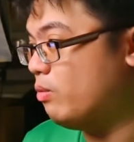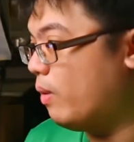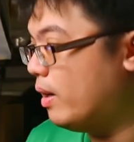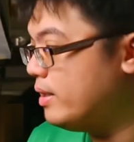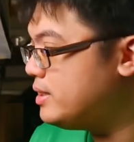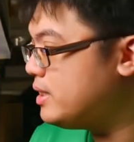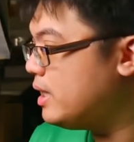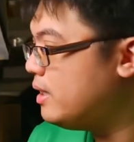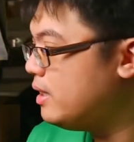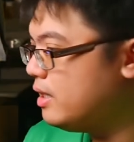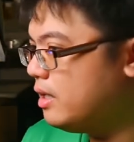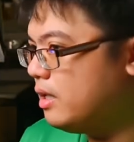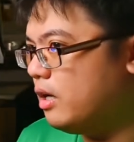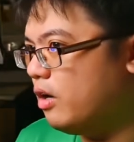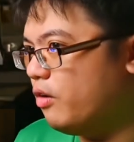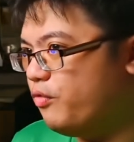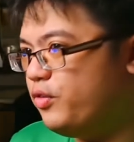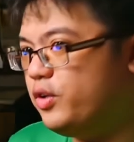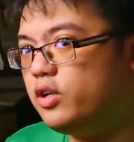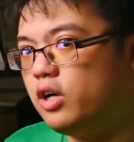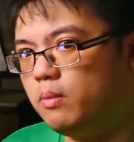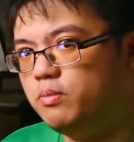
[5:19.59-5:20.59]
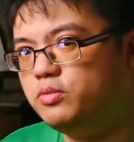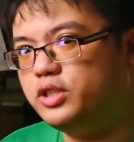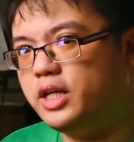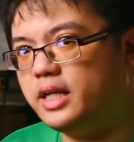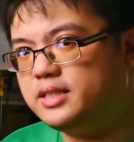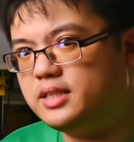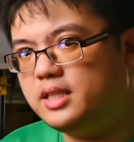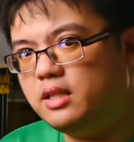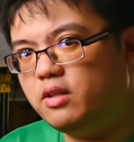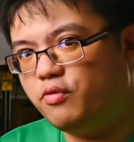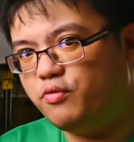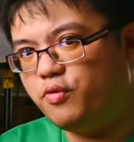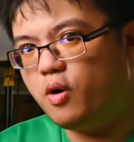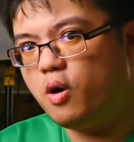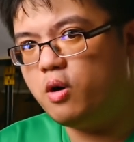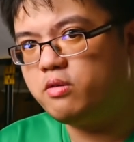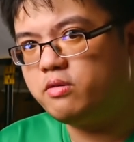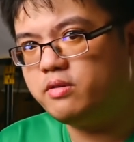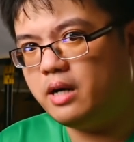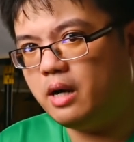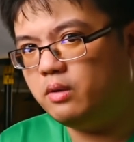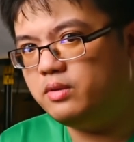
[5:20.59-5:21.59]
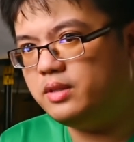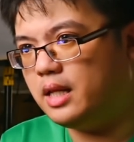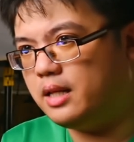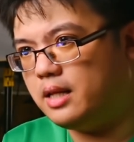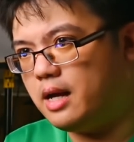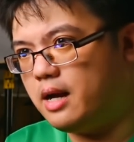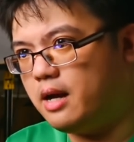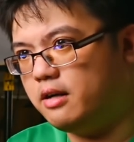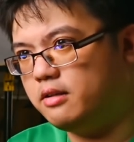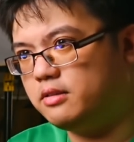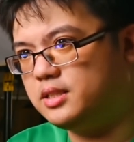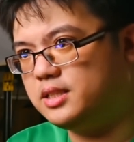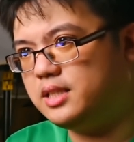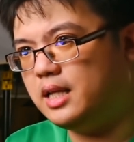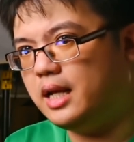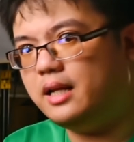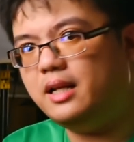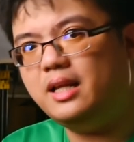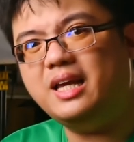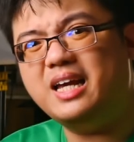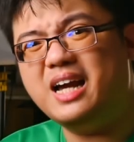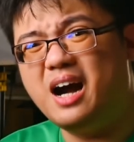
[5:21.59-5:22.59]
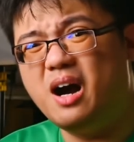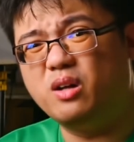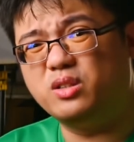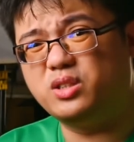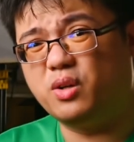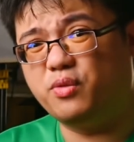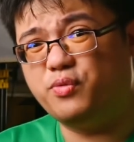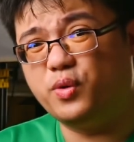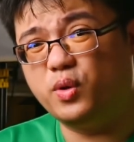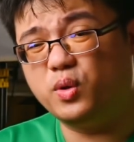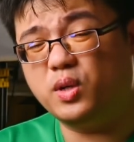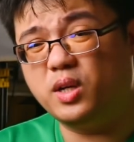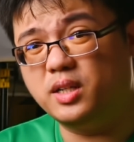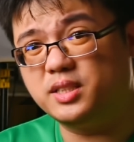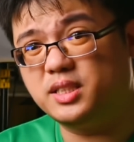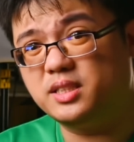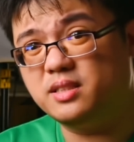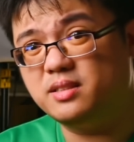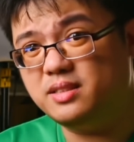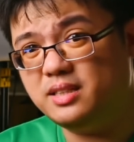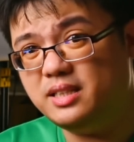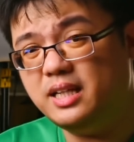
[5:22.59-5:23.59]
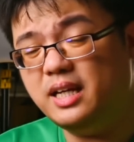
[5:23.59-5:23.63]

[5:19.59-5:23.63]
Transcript: want a few objects in the foreground that are slightly out of focus.